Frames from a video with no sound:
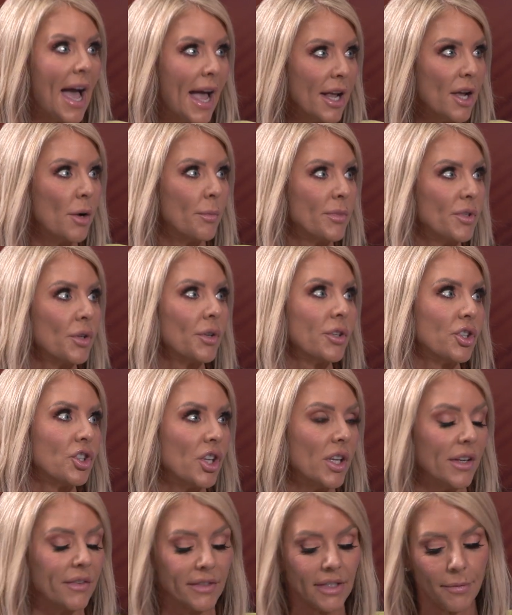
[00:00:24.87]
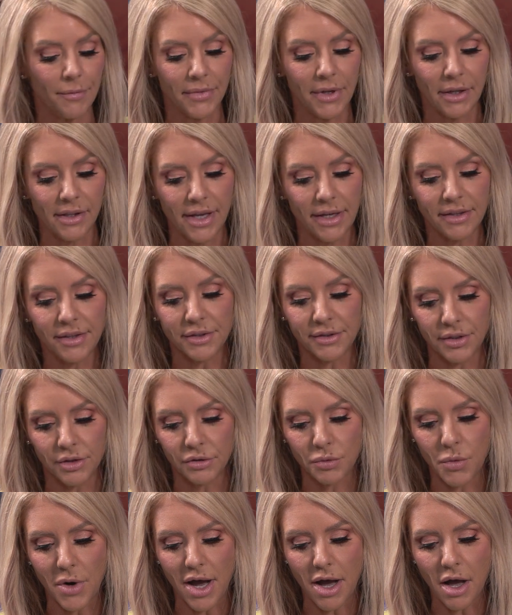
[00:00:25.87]
I hope to achieve something like this
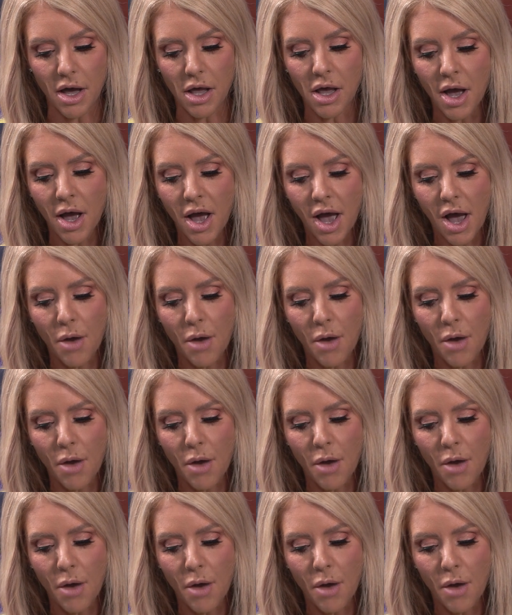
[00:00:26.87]
as well.